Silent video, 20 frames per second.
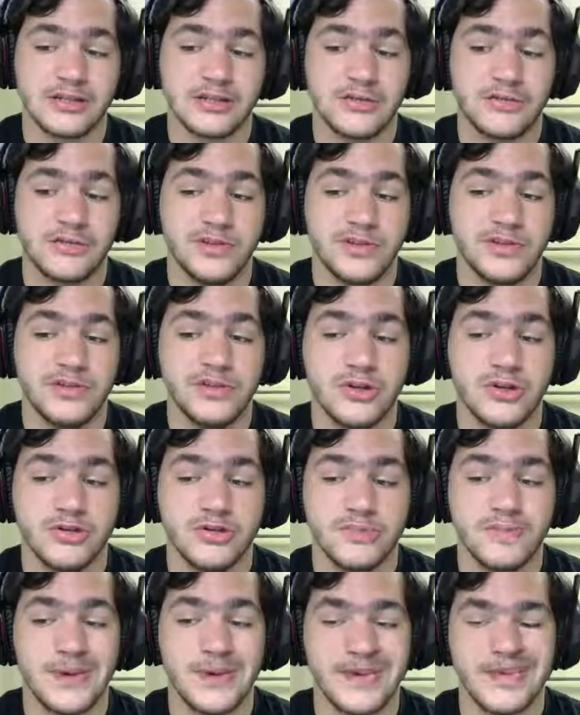252
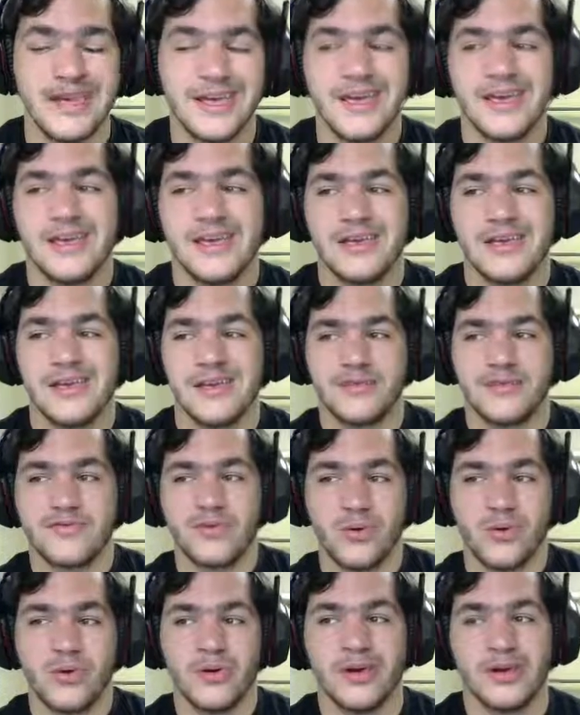speed, and
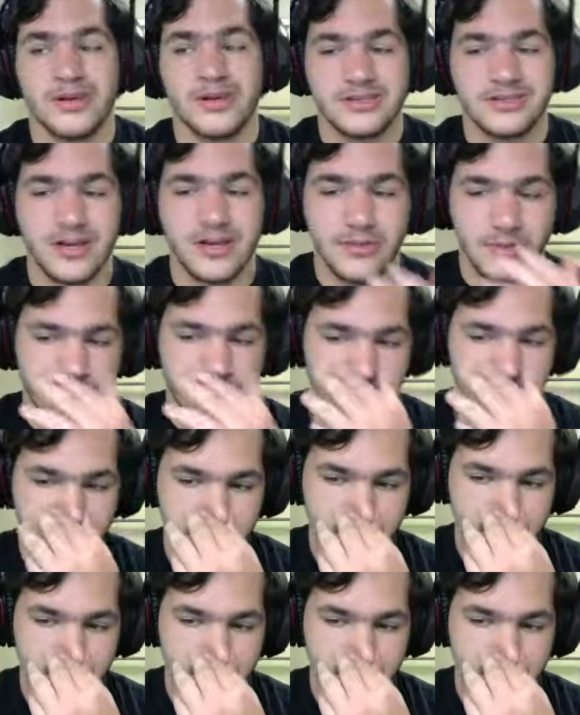4 and etc.